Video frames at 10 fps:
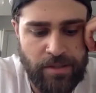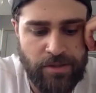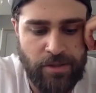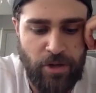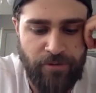
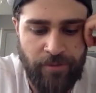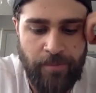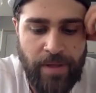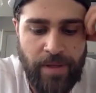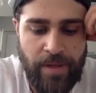So for
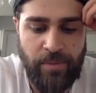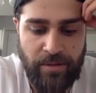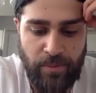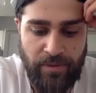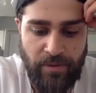me,
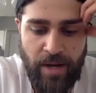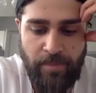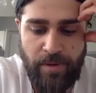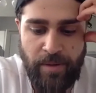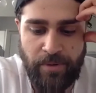when
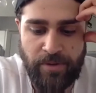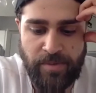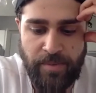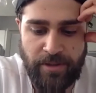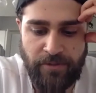Rob
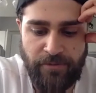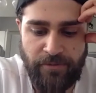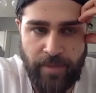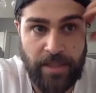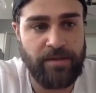approached me about the
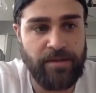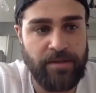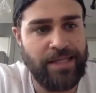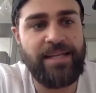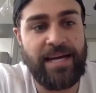film,
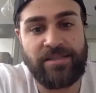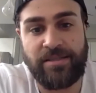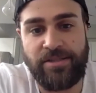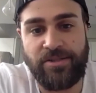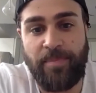the lead
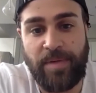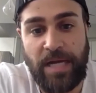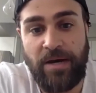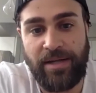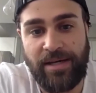actually
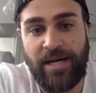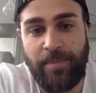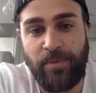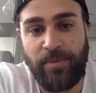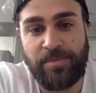dropped out like a
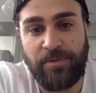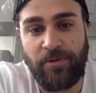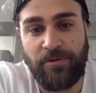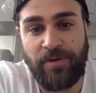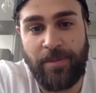couple weeks
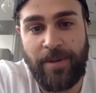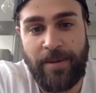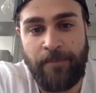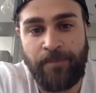before filming.